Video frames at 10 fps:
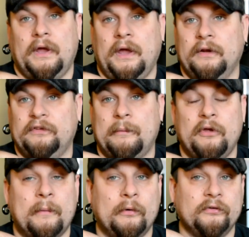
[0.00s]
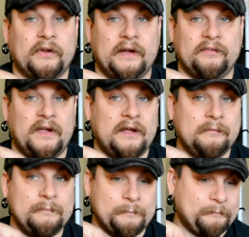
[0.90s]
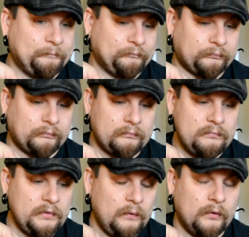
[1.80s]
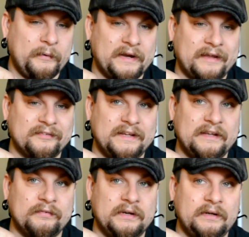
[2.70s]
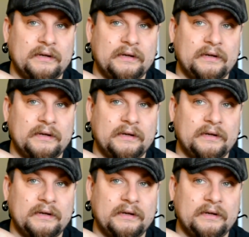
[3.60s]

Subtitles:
And same thing on both sides again. I want to be nice and even.